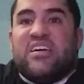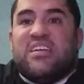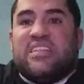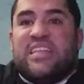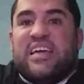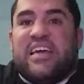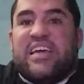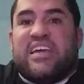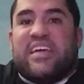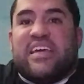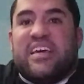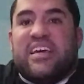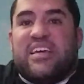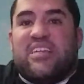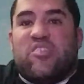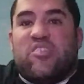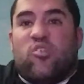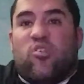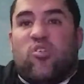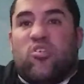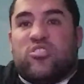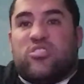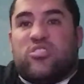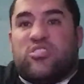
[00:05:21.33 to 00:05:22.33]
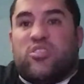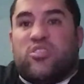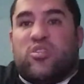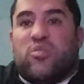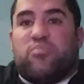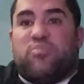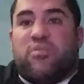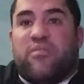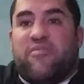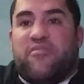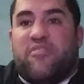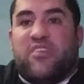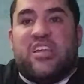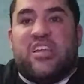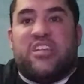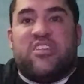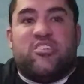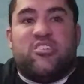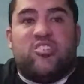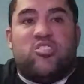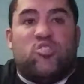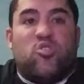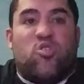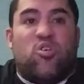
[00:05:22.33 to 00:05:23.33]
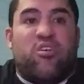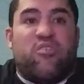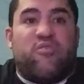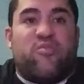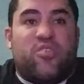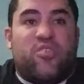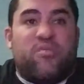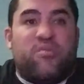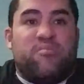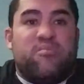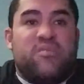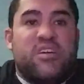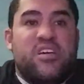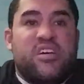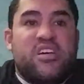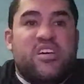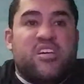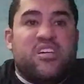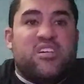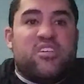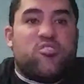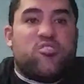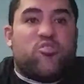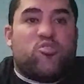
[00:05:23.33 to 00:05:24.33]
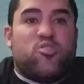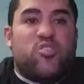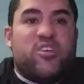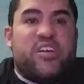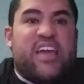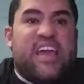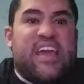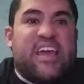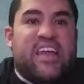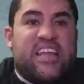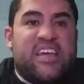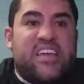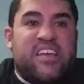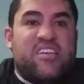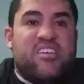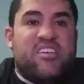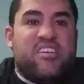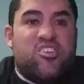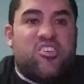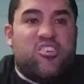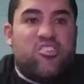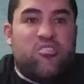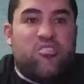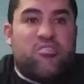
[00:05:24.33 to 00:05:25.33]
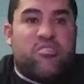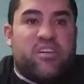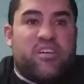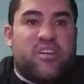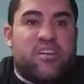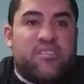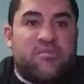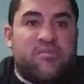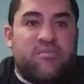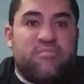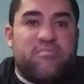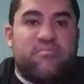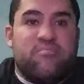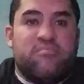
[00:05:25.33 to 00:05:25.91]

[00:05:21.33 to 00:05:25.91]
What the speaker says: They can also prevent your dog from creating urine,